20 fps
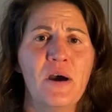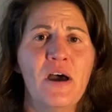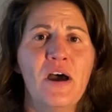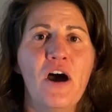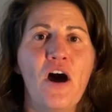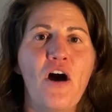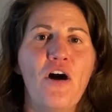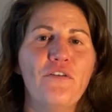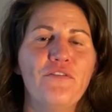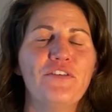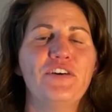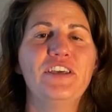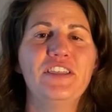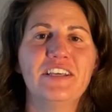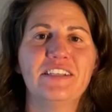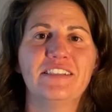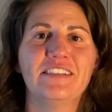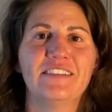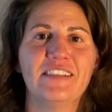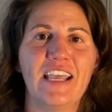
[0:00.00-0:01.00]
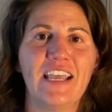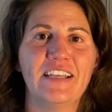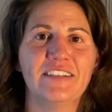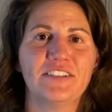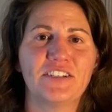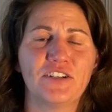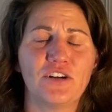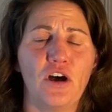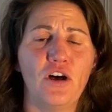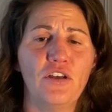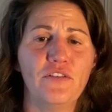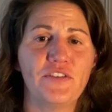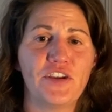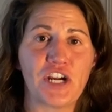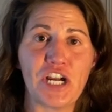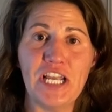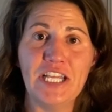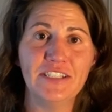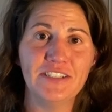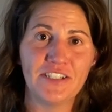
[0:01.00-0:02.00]
Hopefully this has answered all of your
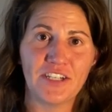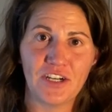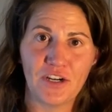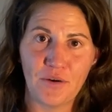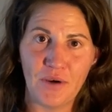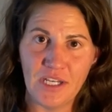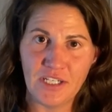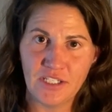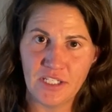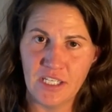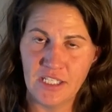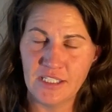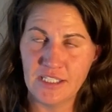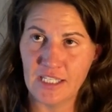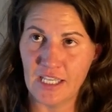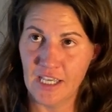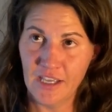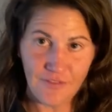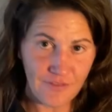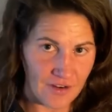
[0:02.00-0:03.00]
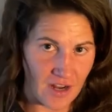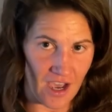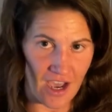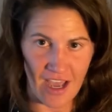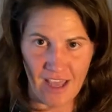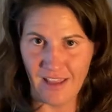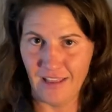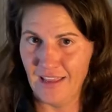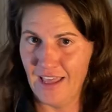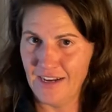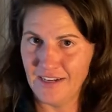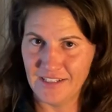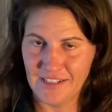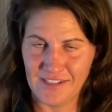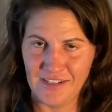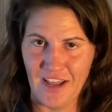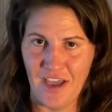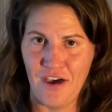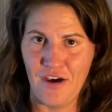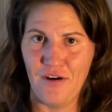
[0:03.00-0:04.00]
insert questions. If not, let us
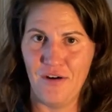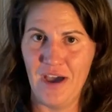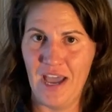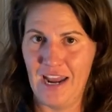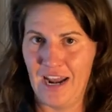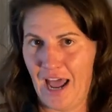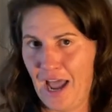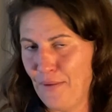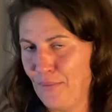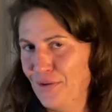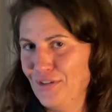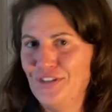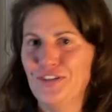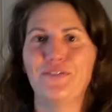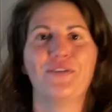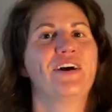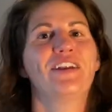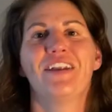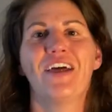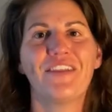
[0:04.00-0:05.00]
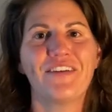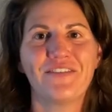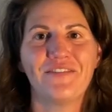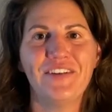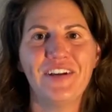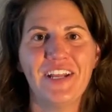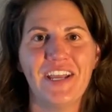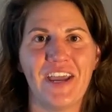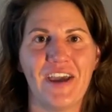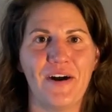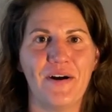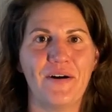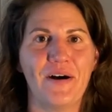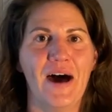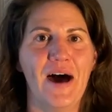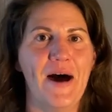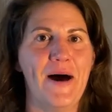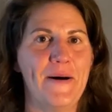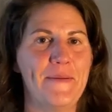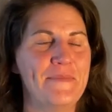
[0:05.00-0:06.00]
know and I will do another video.
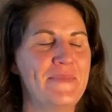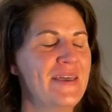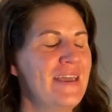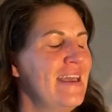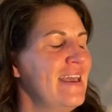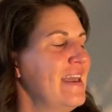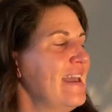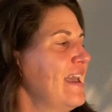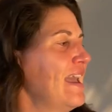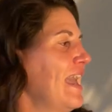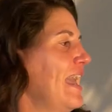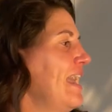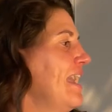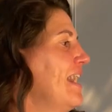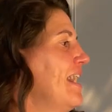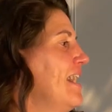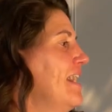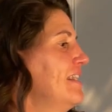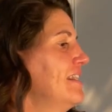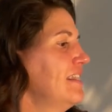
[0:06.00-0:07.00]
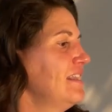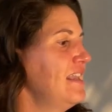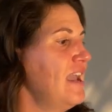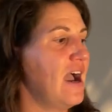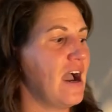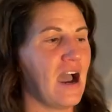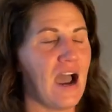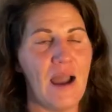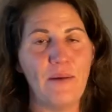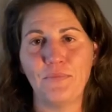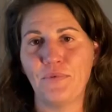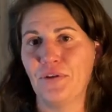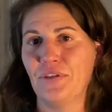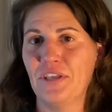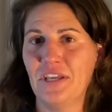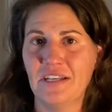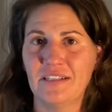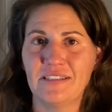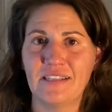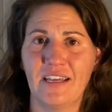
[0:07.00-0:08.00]
Um, and yeah, I'm
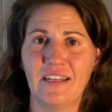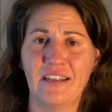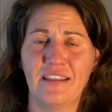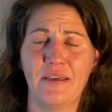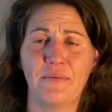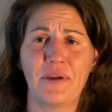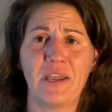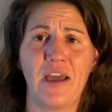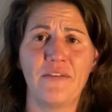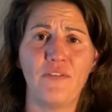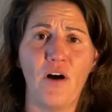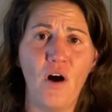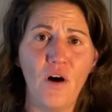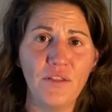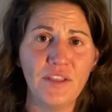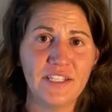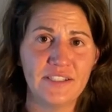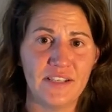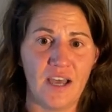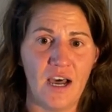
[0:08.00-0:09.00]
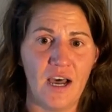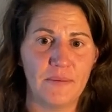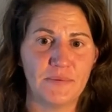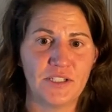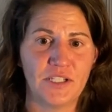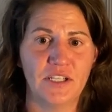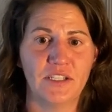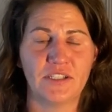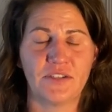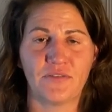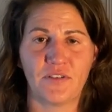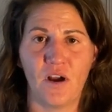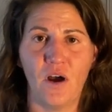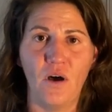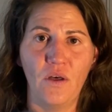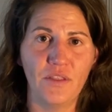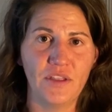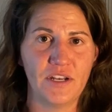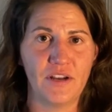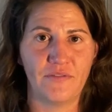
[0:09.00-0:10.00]
really excited that we have all these options for
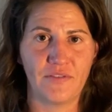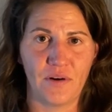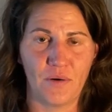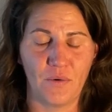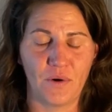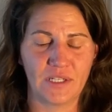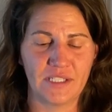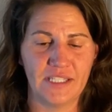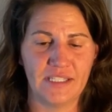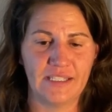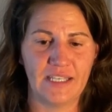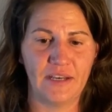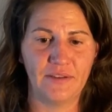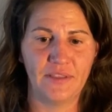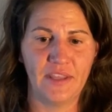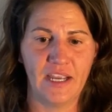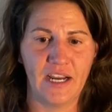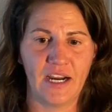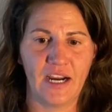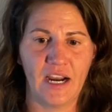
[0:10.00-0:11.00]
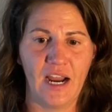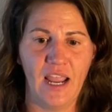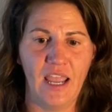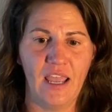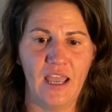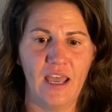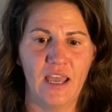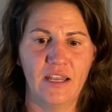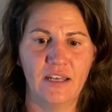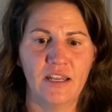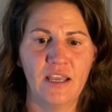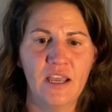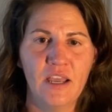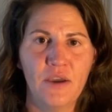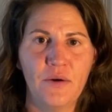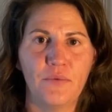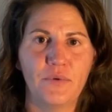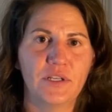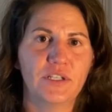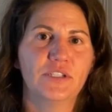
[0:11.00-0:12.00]
all the different horses out there. And
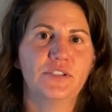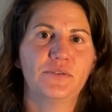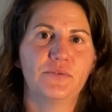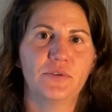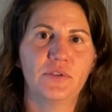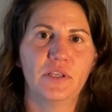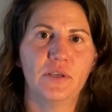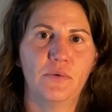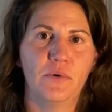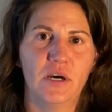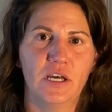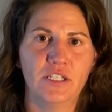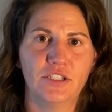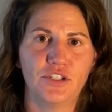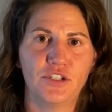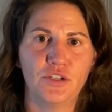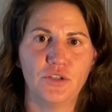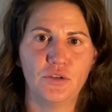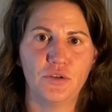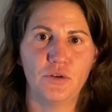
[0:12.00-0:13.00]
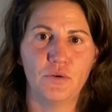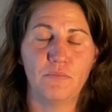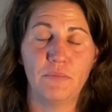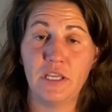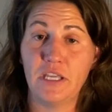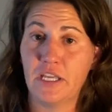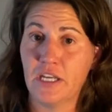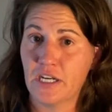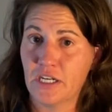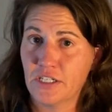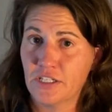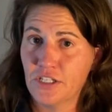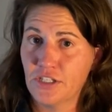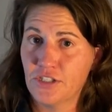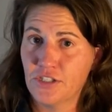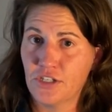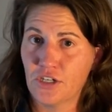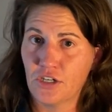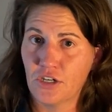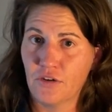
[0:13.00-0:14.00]
we just really want to be here to
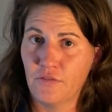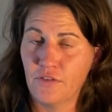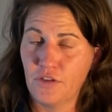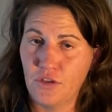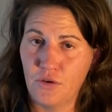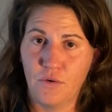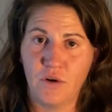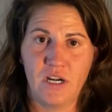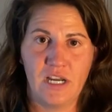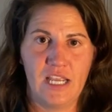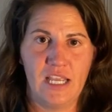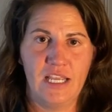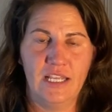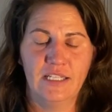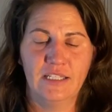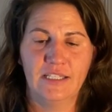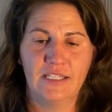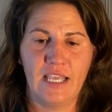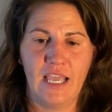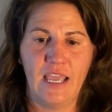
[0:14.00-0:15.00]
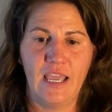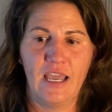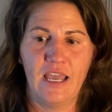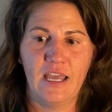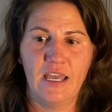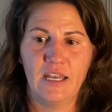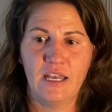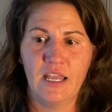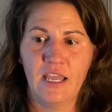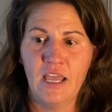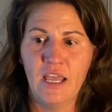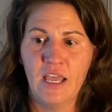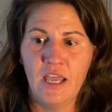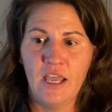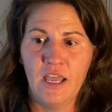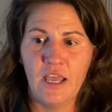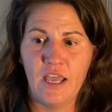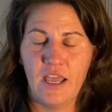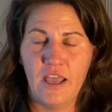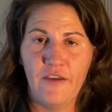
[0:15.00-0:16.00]
serve your needs. And
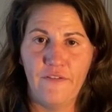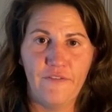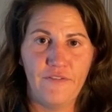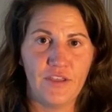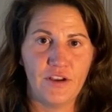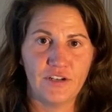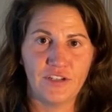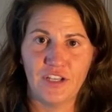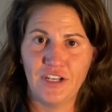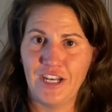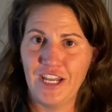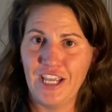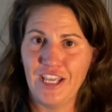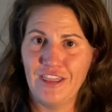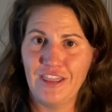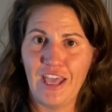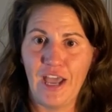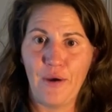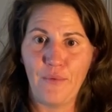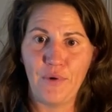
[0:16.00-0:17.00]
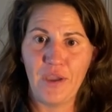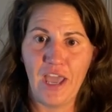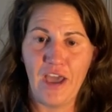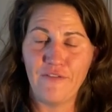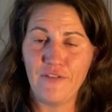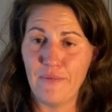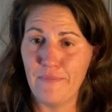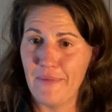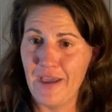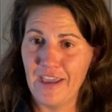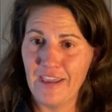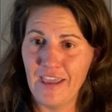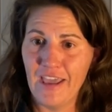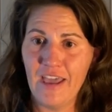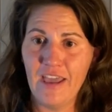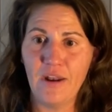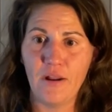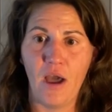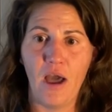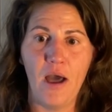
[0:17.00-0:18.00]
if there's a need that we haven't met
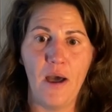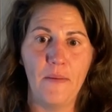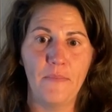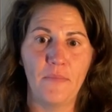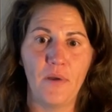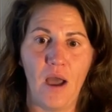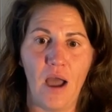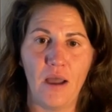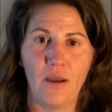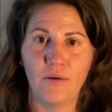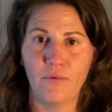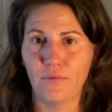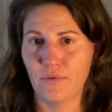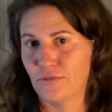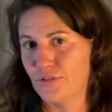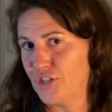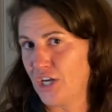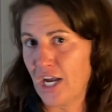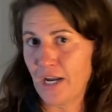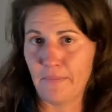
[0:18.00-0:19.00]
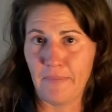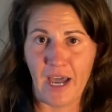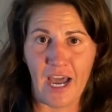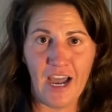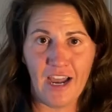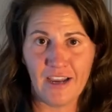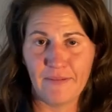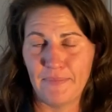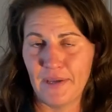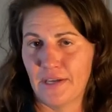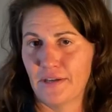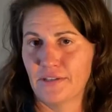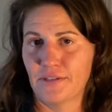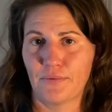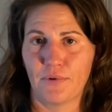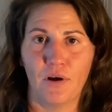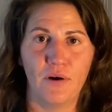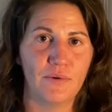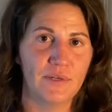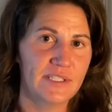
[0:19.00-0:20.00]
yet, um, check back because
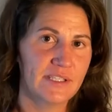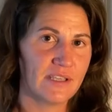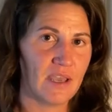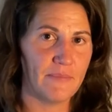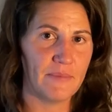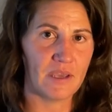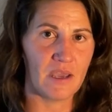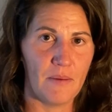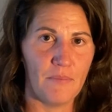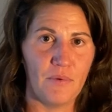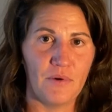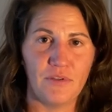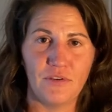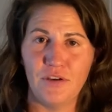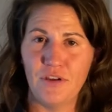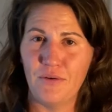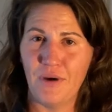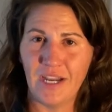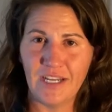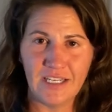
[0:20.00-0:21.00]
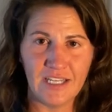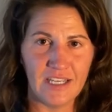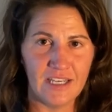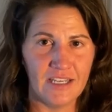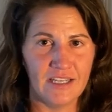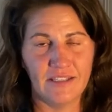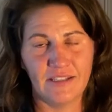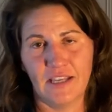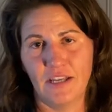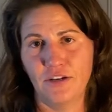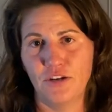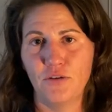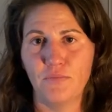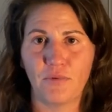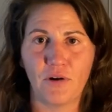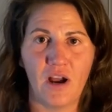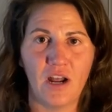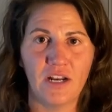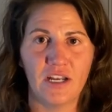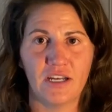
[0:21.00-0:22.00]
we're always coming with new ideas and new
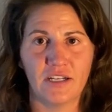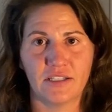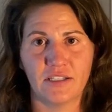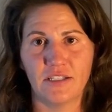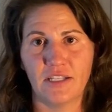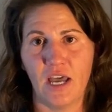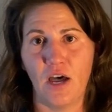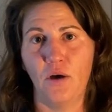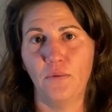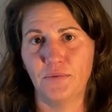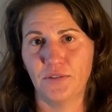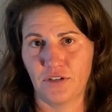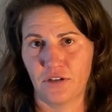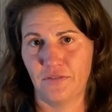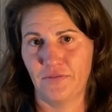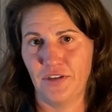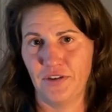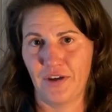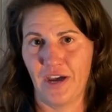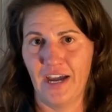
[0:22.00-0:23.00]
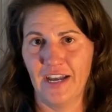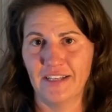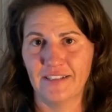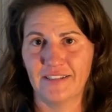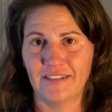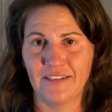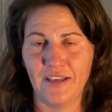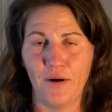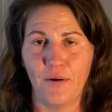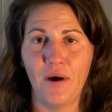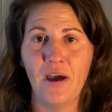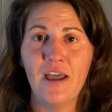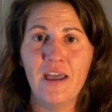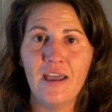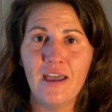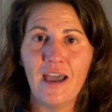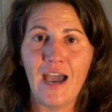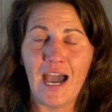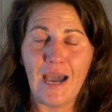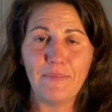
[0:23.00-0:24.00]
products to help serve you guys. So
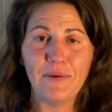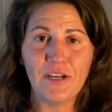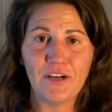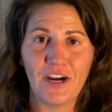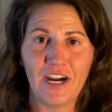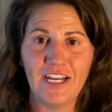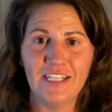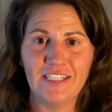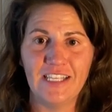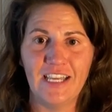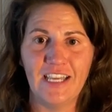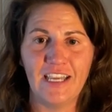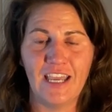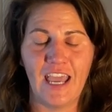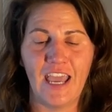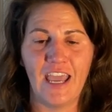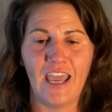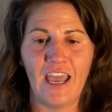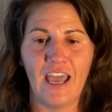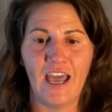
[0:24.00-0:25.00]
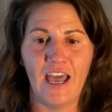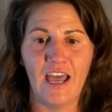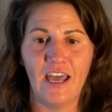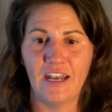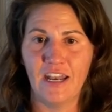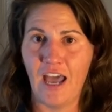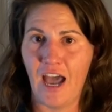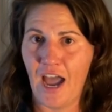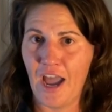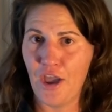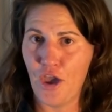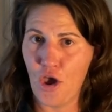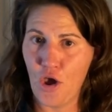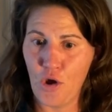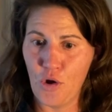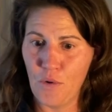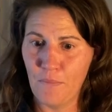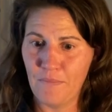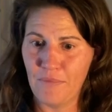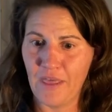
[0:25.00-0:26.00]
happy grazing, and I
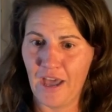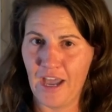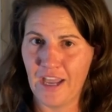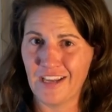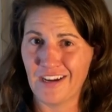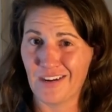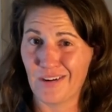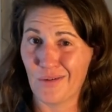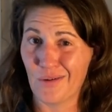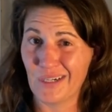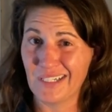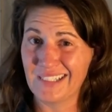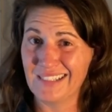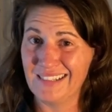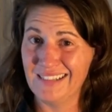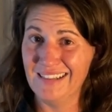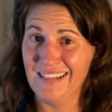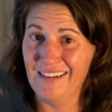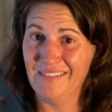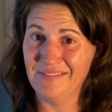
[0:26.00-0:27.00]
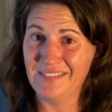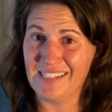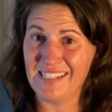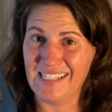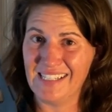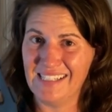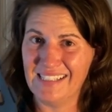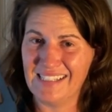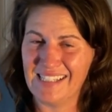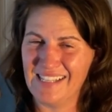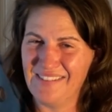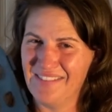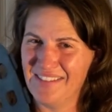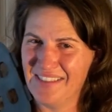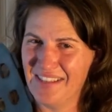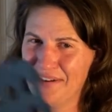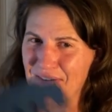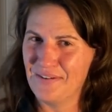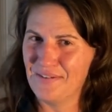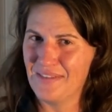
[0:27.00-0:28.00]
hope that your horse loves these, even
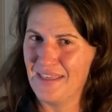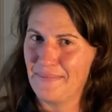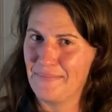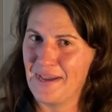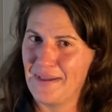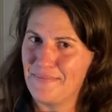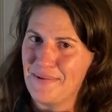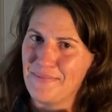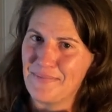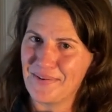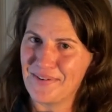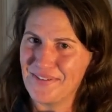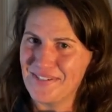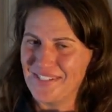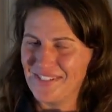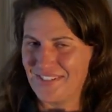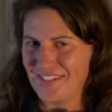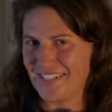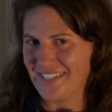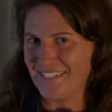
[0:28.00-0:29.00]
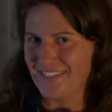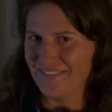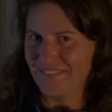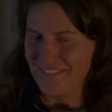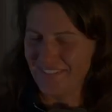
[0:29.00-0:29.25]
though they might be more restrictive.